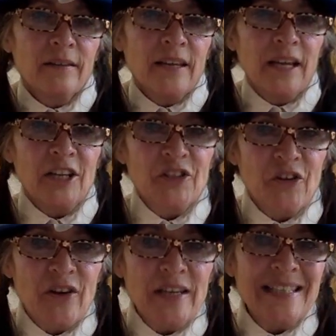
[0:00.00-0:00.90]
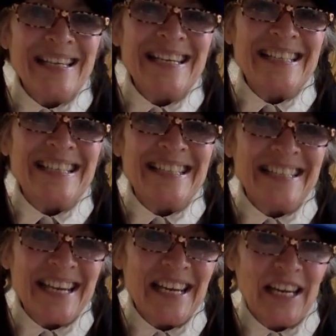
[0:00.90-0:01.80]
The answer is
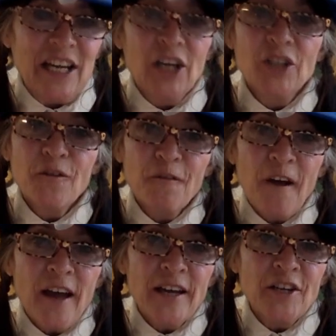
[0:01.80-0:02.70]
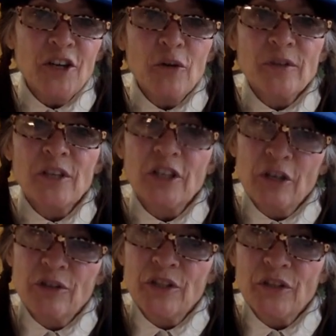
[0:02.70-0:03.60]
C, to find new
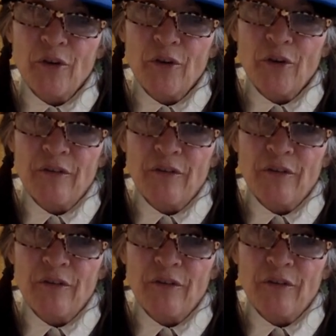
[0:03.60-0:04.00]
solutions for the